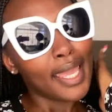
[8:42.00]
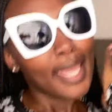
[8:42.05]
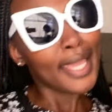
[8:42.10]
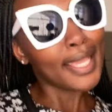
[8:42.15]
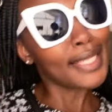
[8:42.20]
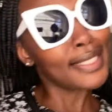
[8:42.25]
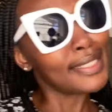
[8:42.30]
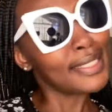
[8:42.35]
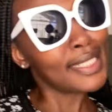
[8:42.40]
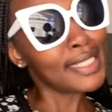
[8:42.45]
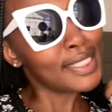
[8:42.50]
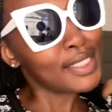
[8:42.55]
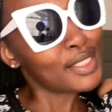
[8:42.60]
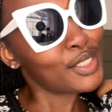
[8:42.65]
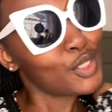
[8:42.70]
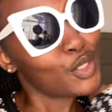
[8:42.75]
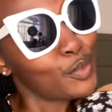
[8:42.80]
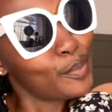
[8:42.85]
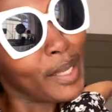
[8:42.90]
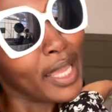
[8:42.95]
Is this
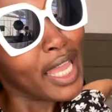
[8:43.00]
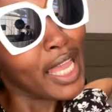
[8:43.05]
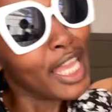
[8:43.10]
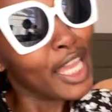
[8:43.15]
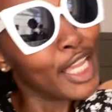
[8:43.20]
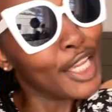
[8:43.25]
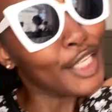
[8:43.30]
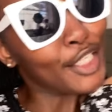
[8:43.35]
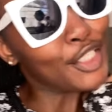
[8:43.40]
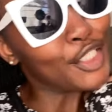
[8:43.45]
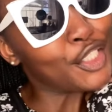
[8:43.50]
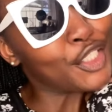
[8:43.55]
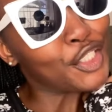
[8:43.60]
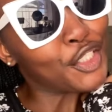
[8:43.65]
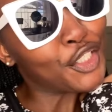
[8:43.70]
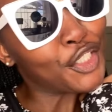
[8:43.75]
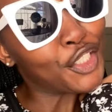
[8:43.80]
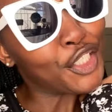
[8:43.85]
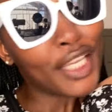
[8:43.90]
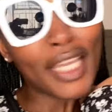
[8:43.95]
too
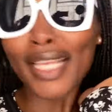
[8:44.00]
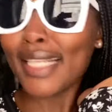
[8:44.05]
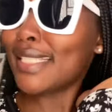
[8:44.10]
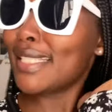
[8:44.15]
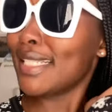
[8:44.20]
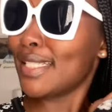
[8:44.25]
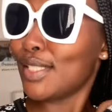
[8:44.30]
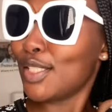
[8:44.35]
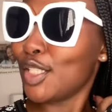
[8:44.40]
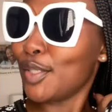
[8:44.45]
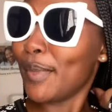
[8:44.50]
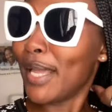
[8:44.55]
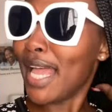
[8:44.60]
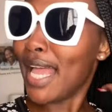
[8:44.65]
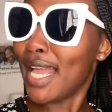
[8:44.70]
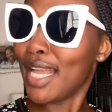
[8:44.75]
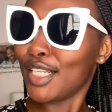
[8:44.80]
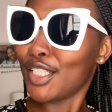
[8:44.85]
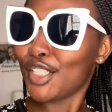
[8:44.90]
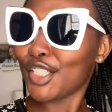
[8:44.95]
much? Is this too
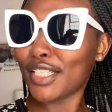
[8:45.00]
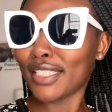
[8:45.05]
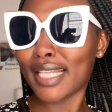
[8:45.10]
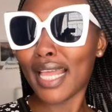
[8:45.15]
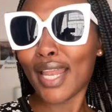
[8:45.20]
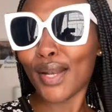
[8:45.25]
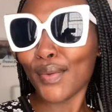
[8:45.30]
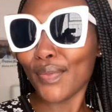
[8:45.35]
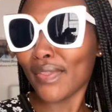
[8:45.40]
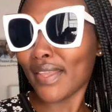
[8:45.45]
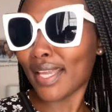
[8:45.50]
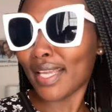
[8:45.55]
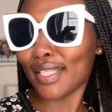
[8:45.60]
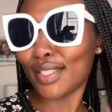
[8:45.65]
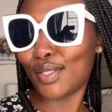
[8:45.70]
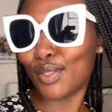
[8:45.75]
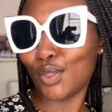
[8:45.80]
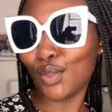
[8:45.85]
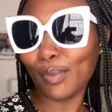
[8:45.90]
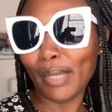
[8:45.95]
much? Because I don't think
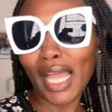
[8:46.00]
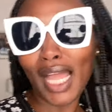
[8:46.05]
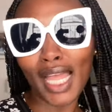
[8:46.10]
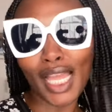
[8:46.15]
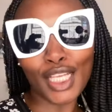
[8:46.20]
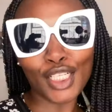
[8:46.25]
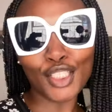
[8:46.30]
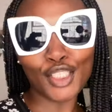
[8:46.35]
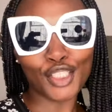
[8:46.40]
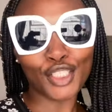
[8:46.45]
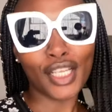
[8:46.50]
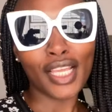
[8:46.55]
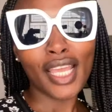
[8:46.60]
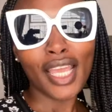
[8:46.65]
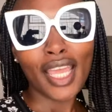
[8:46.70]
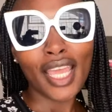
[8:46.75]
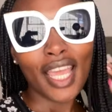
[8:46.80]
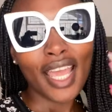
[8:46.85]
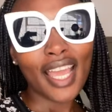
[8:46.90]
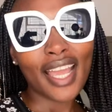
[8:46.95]
it's too much.
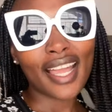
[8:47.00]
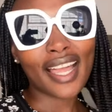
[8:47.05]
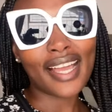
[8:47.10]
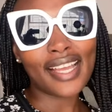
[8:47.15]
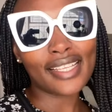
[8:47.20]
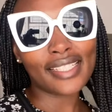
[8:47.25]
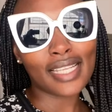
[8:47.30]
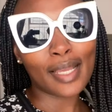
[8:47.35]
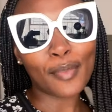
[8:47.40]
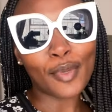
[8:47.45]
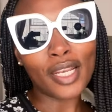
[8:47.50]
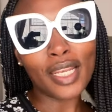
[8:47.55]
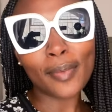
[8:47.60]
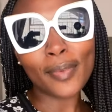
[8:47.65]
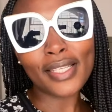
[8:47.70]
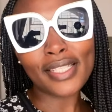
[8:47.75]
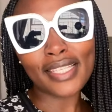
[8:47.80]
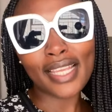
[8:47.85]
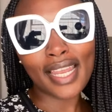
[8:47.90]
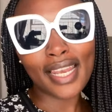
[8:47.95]
Guys, I'm going to be
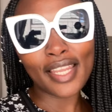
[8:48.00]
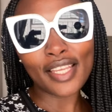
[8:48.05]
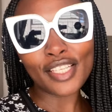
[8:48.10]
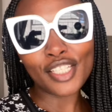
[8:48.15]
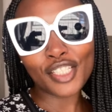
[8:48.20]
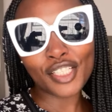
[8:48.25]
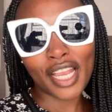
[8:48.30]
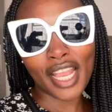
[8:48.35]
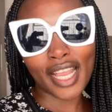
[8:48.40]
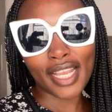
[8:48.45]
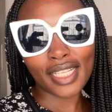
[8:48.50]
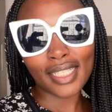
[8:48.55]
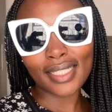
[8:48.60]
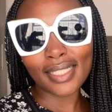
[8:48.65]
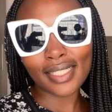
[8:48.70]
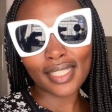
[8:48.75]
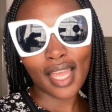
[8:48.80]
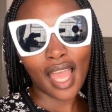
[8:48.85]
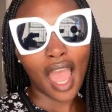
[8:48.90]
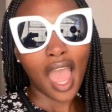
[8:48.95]
selling
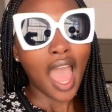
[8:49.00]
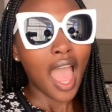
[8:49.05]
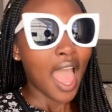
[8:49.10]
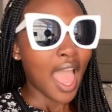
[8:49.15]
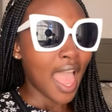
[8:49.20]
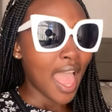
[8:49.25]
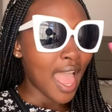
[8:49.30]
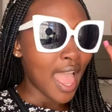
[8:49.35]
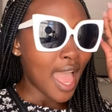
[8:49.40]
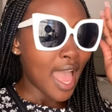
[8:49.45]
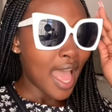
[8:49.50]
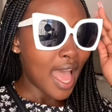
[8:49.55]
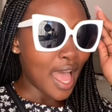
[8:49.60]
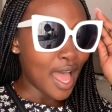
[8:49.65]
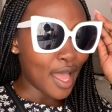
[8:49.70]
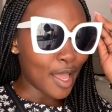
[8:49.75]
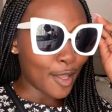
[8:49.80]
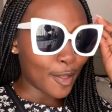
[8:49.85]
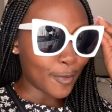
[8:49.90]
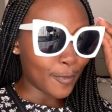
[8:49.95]
shades.
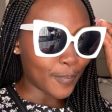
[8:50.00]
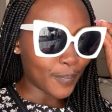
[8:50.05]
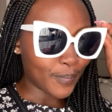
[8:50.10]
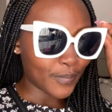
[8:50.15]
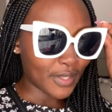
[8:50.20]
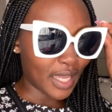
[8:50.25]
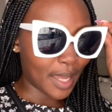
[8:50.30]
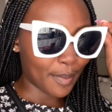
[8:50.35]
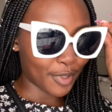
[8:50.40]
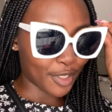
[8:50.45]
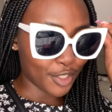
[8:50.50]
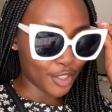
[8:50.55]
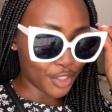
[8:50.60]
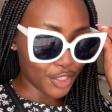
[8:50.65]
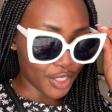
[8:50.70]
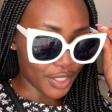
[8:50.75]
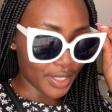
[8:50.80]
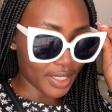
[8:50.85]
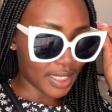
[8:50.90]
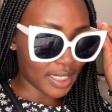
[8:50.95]
I'm gonna
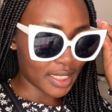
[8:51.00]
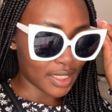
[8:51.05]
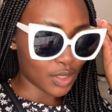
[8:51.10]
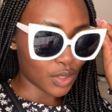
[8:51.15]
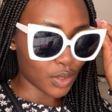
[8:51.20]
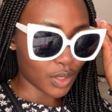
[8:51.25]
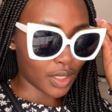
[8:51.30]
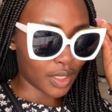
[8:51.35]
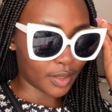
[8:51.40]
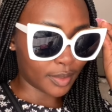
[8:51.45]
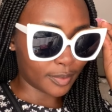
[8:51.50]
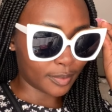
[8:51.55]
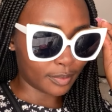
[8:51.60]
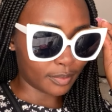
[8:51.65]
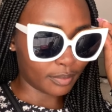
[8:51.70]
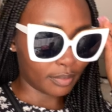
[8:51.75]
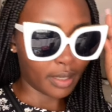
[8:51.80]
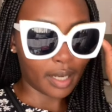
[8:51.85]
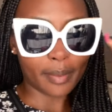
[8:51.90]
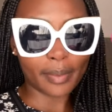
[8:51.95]
show you guys
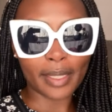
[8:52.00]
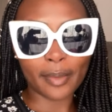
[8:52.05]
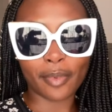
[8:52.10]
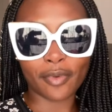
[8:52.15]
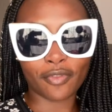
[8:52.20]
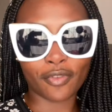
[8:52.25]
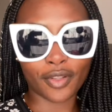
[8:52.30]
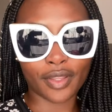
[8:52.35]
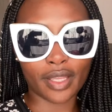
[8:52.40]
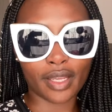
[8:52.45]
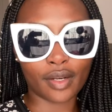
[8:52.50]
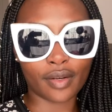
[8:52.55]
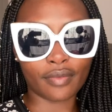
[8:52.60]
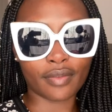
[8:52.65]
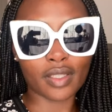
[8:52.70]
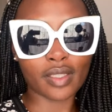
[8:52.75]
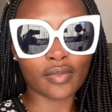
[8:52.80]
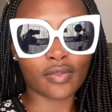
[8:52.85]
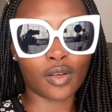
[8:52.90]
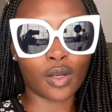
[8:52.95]
probably before the end of
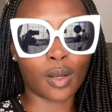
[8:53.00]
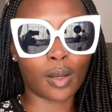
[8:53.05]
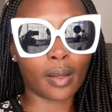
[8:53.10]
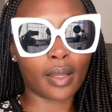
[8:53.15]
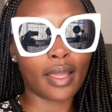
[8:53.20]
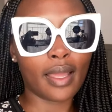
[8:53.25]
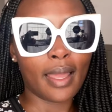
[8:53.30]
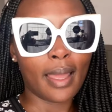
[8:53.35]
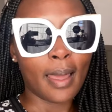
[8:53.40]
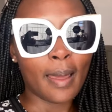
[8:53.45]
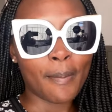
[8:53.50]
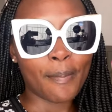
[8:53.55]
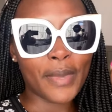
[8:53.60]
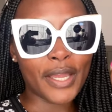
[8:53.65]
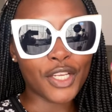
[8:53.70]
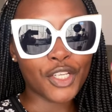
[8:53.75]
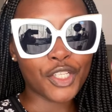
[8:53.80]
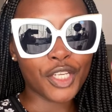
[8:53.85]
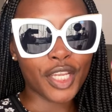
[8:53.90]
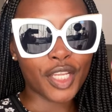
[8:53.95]
this vlog my
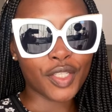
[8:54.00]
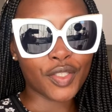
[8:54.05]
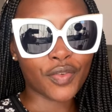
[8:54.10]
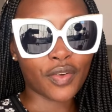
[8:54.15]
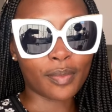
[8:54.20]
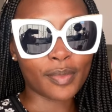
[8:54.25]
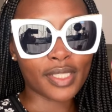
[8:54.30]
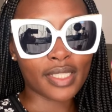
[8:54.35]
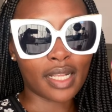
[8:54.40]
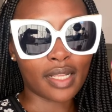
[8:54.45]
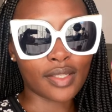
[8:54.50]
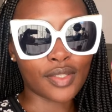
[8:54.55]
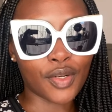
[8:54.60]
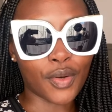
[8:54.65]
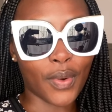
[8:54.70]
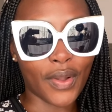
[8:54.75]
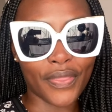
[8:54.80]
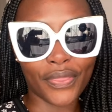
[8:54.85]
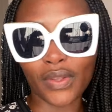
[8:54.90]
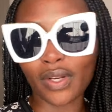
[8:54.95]
shades from style
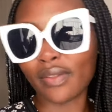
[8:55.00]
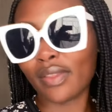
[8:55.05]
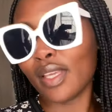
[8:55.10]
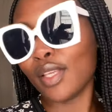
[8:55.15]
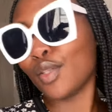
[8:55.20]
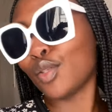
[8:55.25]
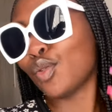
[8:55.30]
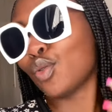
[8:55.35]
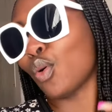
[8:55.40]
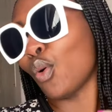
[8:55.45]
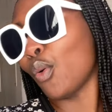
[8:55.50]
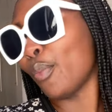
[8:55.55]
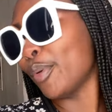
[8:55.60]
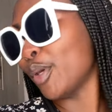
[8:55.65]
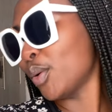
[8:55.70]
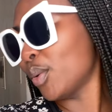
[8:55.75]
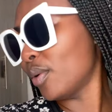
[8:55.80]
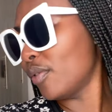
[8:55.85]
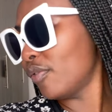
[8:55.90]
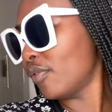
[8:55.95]
013. They're so
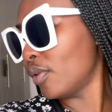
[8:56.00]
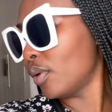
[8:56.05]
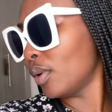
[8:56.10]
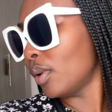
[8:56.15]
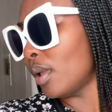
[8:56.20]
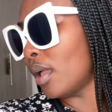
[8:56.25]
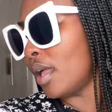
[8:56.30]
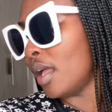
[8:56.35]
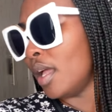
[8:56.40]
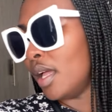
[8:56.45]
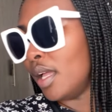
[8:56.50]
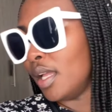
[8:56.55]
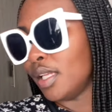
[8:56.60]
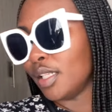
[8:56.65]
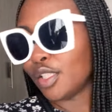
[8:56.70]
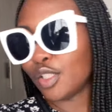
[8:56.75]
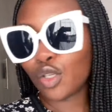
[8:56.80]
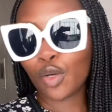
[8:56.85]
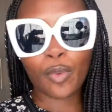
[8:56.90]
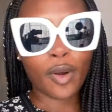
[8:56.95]
beautiful.
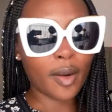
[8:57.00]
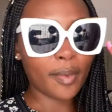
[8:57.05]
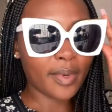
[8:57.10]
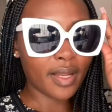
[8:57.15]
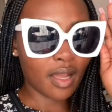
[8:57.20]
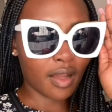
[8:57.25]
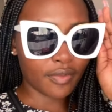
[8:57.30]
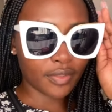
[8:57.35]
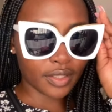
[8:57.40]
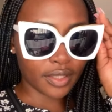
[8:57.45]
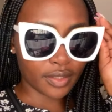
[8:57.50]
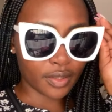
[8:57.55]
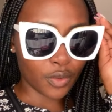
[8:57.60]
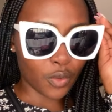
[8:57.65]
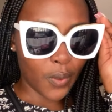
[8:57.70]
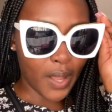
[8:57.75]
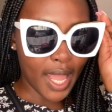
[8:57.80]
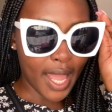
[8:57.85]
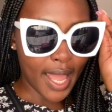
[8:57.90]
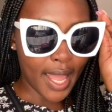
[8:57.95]
So probably after the
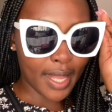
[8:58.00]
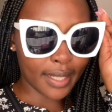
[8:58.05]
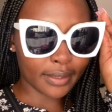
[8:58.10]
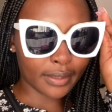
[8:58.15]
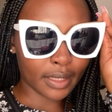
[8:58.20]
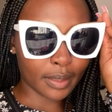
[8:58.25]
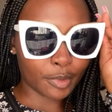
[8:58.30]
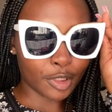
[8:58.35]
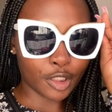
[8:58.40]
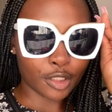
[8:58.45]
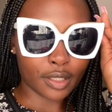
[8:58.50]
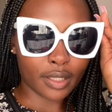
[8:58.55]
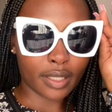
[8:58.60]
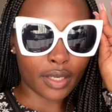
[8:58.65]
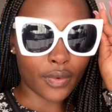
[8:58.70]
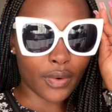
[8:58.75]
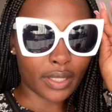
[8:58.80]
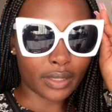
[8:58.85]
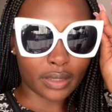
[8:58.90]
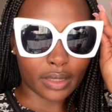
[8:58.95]
wax, I'm just gonna
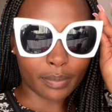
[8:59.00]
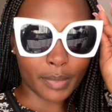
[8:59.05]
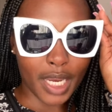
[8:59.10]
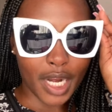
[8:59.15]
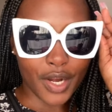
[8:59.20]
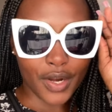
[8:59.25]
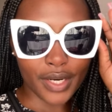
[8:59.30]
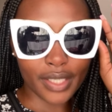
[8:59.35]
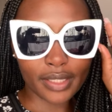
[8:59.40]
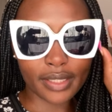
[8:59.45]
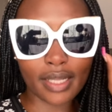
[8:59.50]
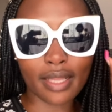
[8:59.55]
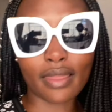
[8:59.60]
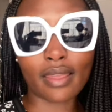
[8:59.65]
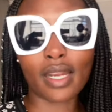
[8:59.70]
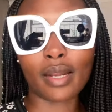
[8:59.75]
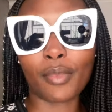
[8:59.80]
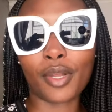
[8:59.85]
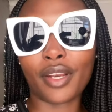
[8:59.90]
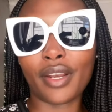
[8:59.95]
run some errands, and
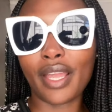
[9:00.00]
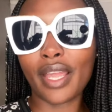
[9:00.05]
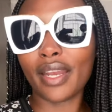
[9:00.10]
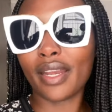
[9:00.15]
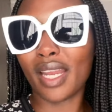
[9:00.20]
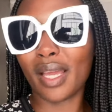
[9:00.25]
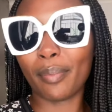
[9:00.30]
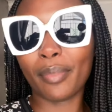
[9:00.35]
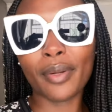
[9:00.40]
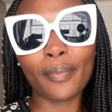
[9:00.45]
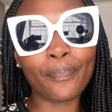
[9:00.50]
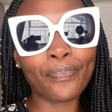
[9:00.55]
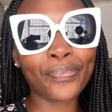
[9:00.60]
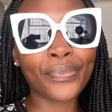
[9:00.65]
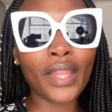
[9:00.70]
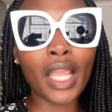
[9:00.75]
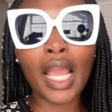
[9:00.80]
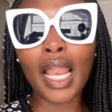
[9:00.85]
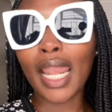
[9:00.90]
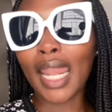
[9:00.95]
then I'm gonna end up
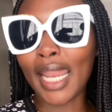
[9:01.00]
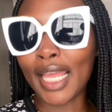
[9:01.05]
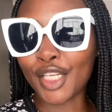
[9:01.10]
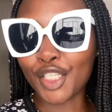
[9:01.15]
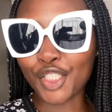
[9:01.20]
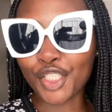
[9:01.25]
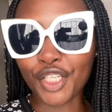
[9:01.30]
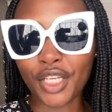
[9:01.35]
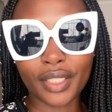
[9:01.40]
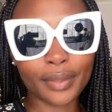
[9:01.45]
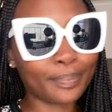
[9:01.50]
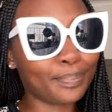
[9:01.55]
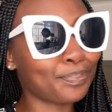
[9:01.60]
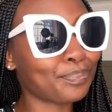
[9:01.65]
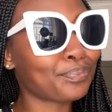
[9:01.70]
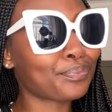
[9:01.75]
lunching.